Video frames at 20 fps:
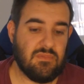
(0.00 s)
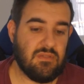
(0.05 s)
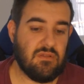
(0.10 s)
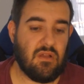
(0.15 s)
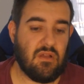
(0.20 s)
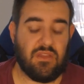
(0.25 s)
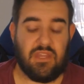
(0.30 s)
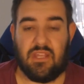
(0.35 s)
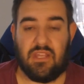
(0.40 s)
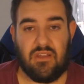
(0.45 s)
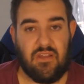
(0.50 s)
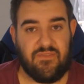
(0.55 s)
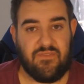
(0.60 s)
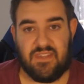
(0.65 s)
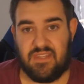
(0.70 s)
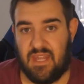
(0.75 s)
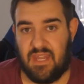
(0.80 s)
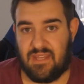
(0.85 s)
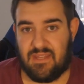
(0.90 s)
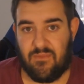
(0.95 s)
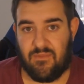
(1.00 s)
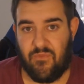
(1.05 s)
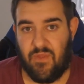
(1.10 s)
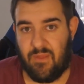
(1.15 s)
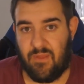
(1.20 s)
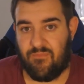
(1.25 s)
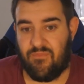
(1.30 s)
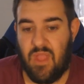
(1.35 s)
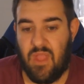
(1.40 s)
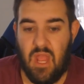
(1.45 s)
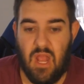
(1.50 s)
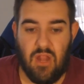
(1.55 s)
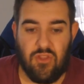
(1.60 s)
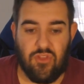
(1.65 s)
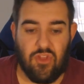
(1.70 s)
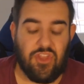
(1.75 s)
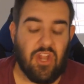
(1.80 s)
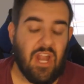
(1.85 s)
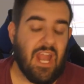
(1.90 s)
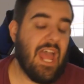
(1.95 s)
I think I have to say something.
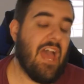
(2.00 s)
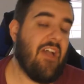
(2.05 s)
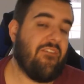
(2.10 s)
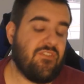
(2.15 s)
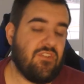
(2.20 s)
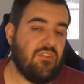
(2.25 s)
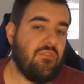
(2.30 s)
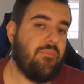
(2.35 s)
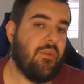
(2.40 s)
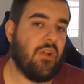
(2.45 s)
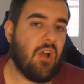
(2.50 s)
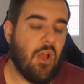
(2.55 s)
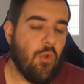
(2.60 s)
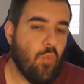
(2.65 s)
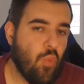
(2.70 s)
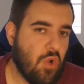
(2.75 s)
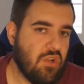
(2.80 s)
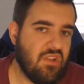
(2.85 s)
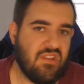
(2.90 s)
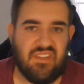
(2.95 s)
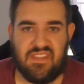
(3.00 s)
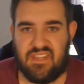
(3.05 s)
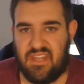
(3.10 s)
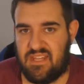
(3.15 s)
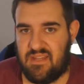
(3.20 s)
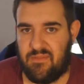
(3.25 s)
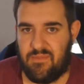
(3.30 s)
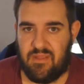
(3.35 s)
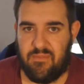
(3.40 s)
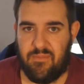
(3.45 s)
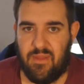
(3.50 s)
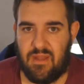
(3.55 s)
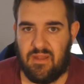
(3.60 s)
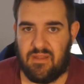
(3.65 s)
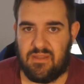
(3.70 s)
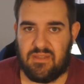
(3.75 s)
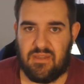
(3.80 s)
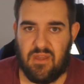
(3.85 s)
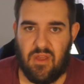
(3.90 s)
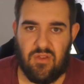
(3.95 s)
Not that I have to, but I wanted to say something about
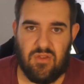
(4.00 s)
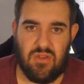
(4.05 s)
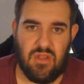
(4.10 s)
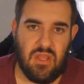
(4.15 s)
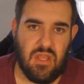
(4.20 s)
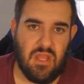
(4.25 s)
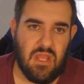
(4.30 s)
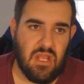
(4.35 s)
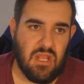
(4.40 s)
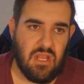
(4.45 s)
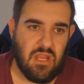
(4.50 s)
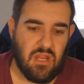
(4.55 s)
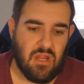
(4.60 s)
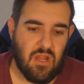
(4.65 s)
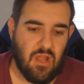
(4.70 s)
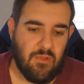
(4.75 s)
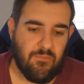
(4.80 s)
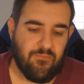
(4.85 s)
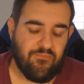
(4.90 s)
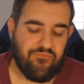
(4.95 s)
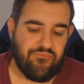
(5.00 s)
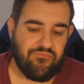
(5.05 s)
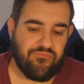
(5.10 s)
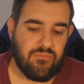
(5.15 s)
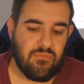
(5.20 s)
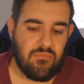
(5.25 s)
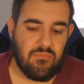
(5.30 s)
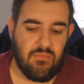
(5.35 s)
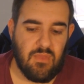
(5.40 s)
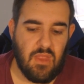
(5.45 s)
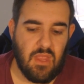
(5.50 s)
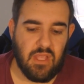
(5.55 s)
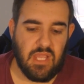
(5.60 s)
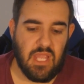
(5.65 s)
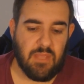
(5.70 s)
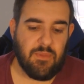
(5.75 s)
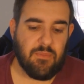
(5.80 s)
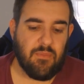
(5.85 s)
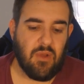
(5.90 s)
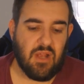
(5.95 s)
it. So, you know,
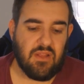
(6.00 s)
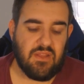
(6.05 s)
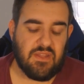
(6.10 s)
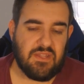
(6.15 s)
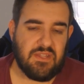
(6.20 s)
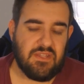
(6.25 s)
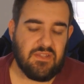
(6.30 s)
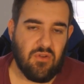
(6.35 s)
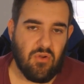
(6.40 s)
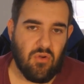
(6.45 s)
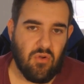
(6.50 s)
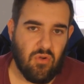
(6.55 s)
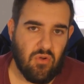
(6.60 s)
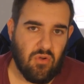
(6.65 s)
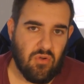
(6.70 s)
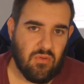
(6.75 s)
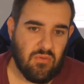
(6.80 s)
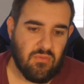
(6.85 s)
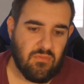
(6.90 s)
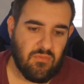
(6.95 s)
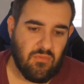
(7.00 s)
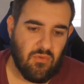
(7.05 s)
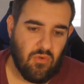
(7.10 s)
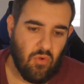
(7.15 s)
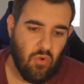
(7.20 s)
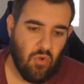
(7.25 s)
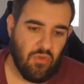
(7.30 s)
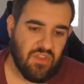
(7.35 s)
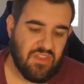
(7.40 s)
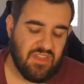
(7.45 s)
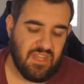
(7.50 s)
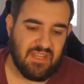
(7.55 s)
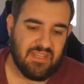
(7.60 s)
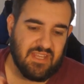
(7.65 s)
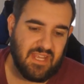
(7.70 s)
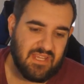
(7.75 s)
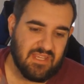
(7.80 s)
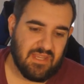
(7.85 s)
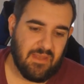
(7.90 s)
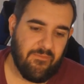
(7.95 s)
keep in mind, this is all the things
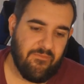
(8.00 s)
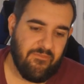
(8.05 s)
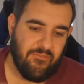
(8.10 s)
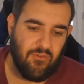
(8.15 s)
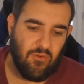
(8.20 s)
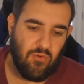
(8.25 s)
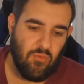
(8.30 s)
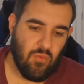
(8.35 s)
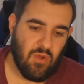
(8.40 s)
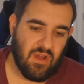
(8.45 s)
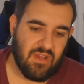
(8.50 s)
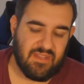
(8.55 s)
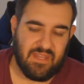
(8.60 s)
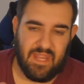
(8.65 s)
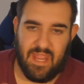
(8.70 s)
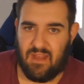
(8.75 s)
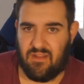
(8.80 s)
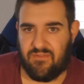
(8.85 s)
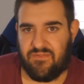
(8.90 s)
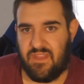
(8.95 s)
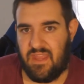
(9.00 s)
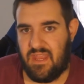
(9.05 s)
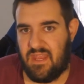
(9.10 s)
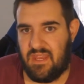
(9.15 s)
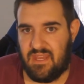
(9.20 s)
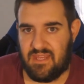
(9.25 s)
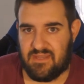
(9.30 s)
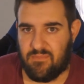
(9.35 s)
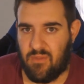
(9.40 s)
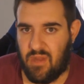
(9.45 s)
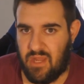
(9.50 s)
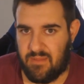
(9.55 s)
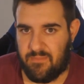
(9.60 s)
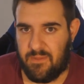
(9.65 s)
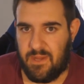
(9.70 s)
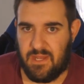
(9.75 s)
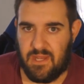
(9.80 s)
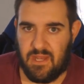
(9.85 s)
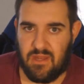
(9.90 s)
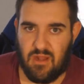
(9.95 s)
except for what's out there is my
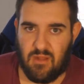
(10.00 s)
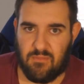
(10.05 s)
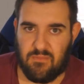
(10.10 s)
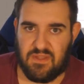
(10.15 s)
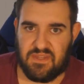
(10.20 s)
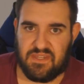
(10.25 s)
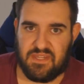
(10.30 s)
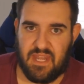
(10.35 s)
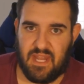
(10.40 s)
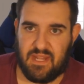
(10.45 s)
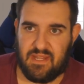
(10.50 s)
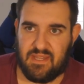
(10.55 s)
opinion. I'm not saying